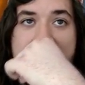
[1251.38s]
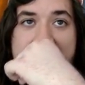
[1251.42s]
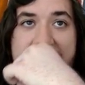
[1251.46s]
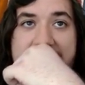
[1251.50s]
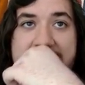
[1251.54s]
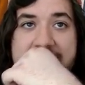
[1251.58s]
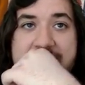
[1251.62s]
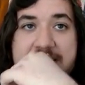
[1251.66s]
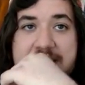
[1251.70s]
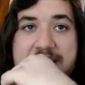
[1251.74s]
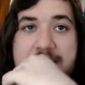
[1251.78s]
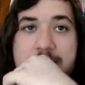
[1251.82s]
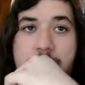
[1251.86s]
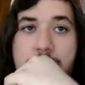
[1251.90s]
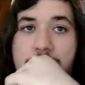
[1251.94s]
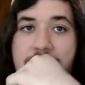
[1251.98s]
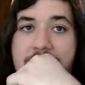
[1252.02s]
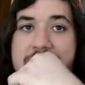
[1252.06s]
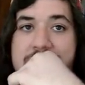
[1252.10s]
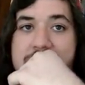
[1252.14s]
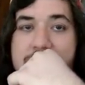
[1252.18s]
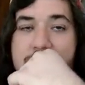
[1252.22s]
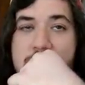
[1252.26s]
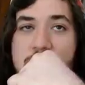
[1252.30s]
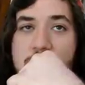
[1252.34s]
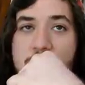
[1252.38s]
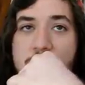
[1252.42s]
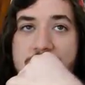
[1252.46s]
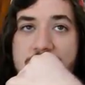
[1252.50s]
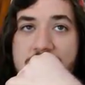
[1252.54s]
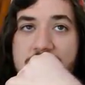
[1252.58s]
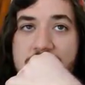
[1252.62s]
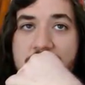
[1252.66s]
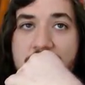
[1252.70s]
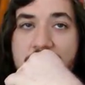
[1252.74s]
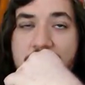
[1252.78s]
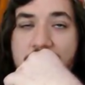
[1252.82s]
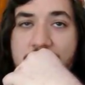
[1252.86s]
He's got the Blastoise with the
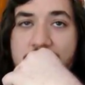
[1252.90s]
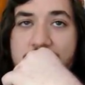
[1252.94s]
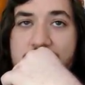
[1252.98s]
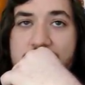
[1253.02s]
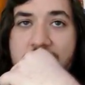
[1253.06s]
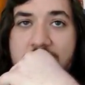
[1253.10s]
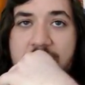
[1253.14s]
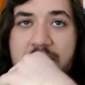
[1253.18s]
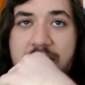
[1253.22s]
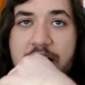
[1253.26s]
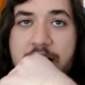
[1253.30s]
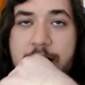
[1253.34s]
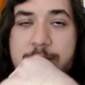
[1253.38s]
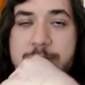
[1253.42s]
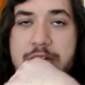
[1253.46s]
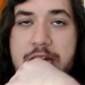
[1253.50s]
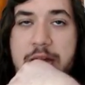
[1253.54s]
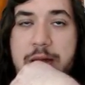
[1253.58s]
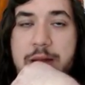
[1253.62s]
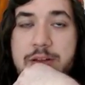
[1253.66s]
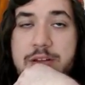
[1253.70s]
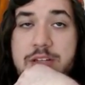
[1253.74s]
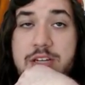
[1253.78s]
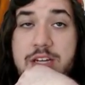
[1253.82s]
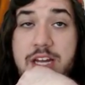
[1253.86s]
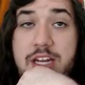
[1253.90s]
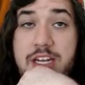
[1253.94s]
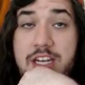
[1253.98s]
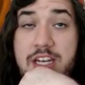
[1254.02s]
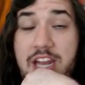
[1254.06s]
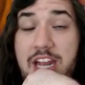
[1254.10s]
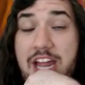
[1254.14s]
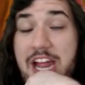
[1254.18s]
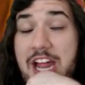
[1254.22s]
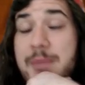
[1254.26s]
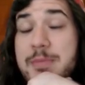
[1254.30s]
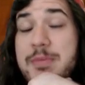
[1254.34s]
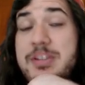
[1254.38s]
Deluge, allow him to
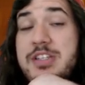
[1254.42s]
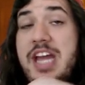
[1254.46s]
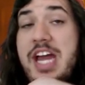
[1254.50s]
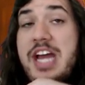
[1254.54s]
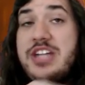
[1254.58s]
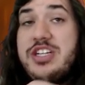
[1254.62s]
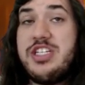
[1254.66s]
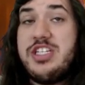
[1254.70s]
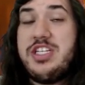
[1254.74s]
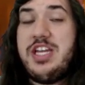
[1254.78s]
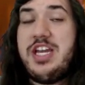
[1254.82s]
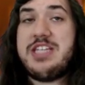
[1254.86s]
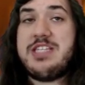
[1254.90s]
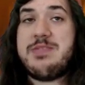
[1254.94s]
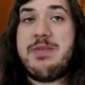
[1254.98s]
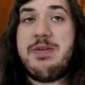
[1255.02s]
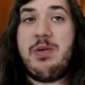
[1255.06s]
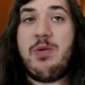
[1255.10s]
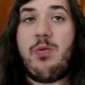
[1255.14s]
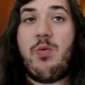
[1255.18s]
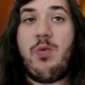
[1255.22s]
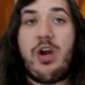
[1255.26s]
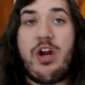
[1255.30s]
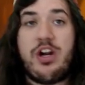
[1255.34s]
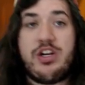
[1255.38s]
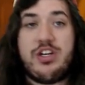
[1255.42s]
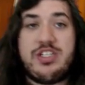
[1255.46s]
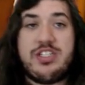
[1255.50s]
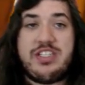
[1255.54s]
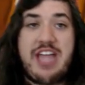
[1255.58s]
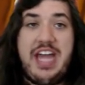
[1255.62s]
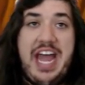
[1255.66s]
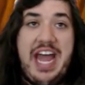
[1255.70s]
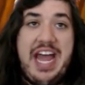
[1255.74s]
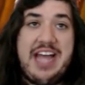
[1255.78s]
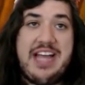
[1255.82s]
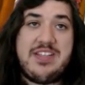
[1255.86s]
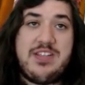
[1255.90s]
attach as many water Gs
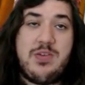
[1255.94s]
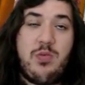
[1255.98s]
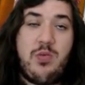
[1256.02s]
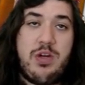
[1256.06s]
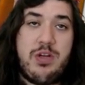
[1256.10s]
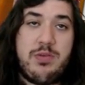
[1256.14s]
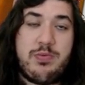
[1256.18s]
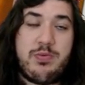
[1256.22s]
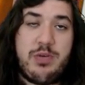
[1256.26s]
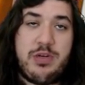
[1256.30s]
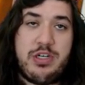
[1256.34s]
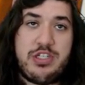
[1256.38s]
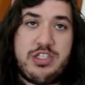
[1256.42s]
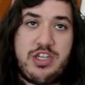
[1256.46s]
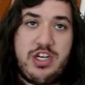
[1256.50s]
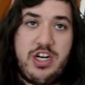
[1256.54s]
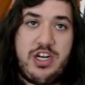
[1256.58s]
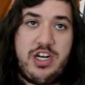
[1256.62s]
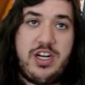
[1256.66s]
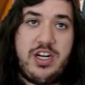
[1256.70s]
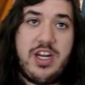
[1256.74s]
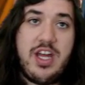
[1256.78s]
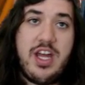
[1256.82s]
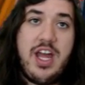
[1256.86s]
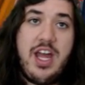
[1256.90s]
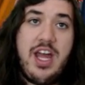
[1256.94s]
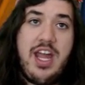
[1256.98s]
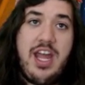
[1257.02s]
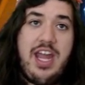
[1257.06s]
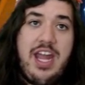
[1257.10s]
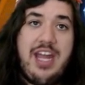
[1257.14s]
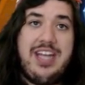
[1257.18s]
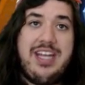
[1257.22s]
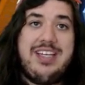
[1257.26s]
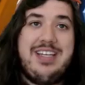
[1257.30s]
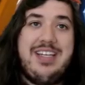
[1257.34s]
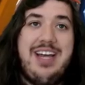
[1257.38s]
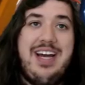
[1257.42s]
as he wants for his turn.
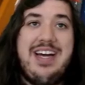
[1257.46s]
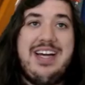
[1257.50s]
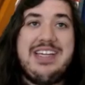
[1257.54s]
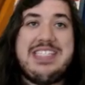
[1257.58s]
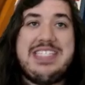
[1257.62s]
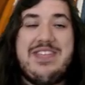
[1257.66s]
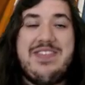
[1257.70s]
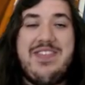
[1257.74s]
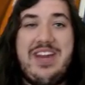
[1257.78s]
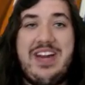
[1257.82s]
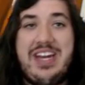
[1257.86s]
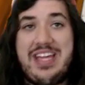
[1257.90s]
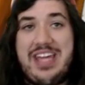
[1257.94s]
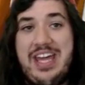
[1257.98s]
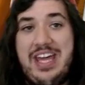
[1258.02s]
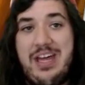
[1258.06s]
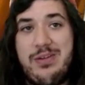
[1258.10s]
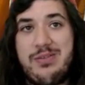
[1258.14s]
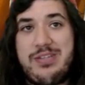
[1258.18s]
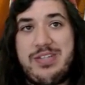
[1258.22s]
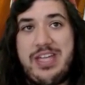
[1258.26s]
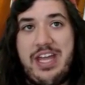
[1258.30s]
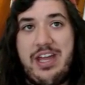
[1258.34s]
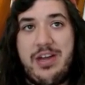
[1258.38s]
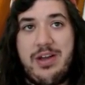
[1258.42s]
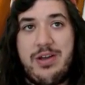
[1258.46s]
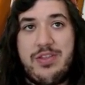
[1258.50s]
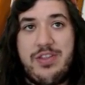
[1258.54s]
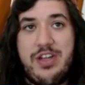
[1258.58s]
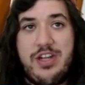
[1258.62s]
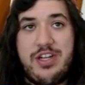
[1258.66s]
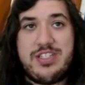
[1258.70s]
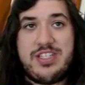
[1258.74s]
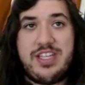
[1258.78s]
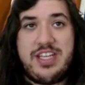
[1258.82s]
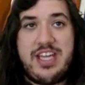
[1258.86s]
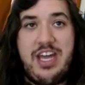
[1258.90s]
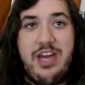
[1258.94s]
And does he find a Keldeo? And
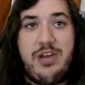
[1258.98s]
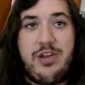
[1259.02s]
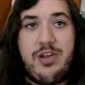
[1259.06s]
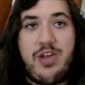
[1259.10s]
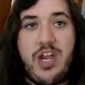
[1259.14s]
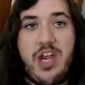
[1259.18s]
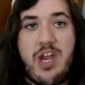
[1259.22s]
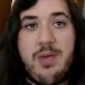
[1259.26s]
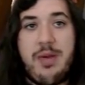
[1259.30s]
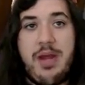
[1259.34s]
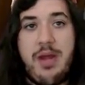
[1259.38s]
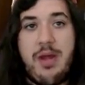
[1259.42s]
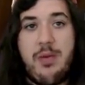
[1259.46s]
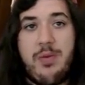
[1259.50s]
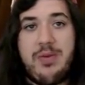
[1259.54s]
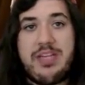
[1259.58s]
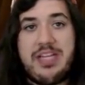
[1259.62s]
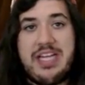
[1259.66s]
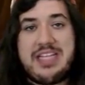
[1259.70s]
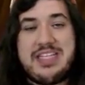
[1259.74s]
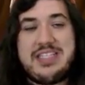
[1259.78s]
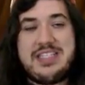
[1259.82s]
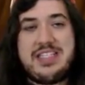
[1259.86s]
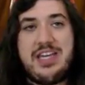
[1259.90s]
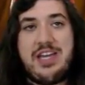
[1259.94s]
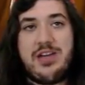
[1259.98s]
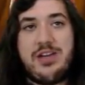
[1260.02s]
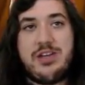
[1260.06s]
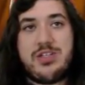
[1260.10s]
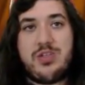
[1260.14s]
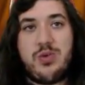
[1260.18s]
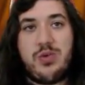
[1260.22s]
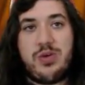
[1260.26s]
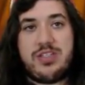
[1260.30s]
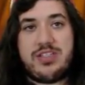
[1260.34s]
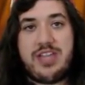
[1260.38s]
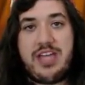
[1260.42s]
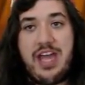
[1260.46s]
there's a Keldeo coming down with that Seeker
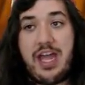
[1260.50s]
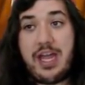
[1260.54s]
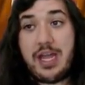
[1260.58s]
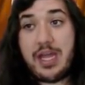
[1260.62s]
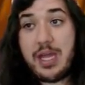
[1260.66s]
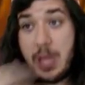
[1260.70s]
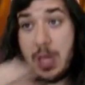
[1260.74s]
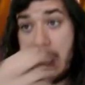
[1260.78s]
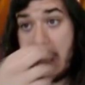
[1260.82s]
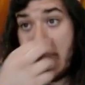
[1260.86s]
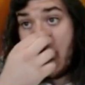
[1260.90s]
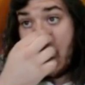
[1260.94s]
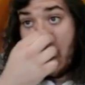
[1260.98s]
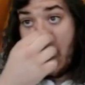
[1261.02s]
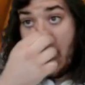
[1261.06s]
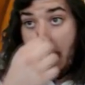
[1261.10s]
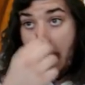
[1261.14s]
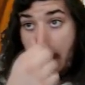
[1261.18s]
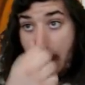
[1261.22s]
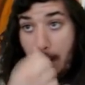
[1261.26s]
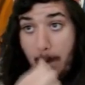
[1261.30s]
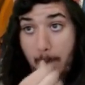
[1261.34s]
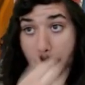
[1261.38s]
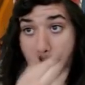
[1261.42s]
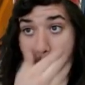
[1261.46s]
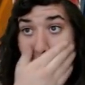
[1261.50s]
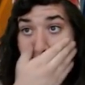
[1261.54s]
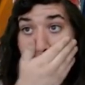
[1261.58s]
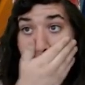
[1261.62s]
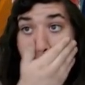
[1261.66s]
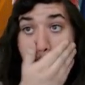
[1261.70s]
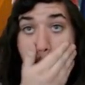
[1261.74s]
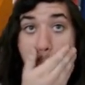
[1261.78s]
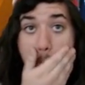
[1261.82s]
Sword attack. Oh